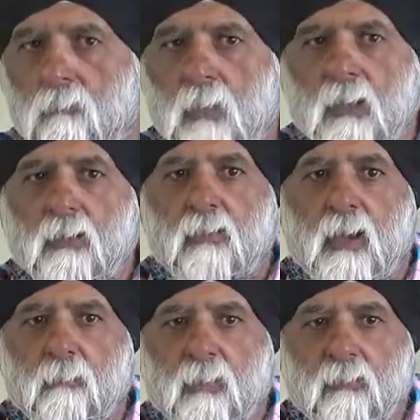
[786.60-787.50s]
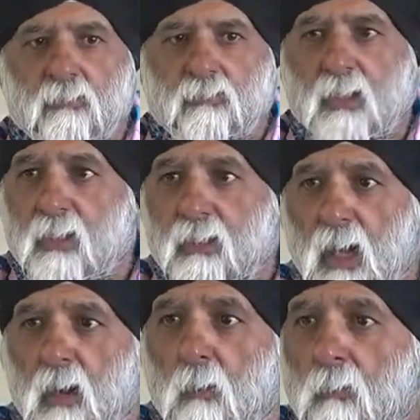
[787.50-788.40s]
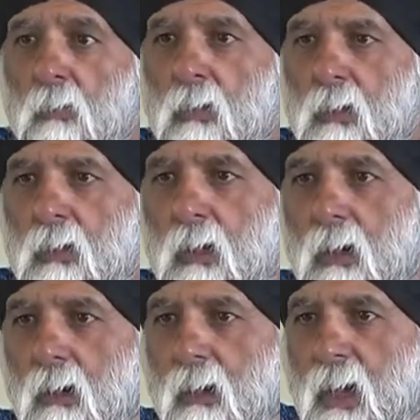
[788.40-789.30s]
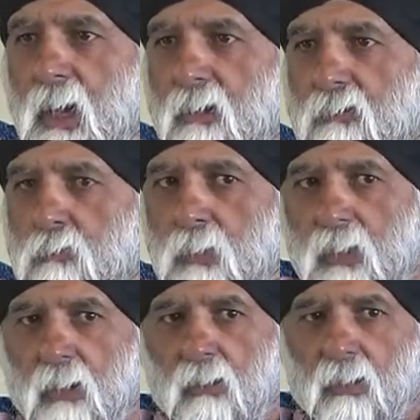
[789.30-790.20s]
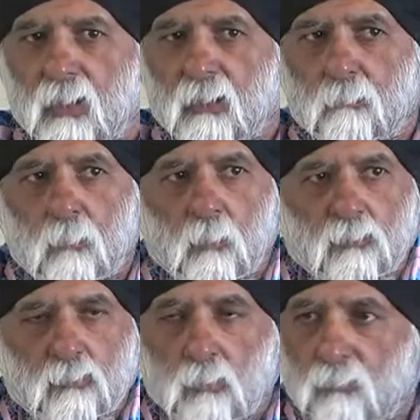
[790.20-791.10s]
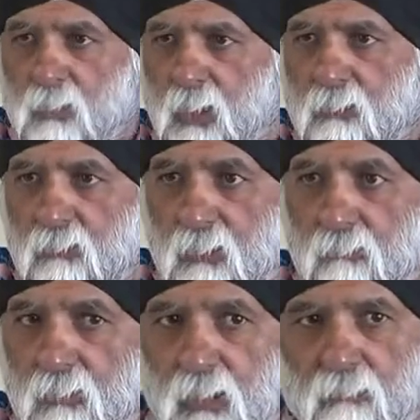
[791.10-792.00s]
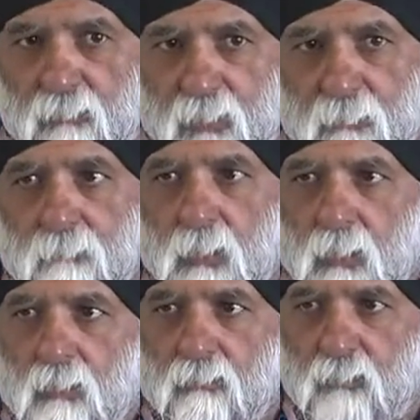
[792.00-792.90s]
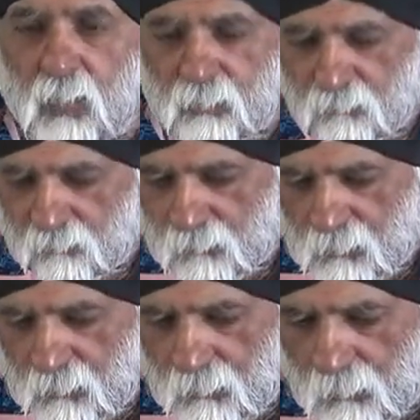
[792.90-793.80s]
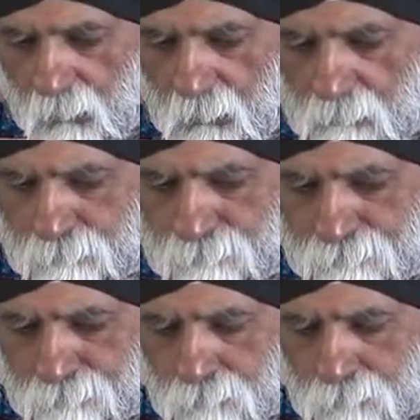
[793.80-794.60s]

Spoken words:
better time than to study now as we are in a post-COVID-19 recovery phase. And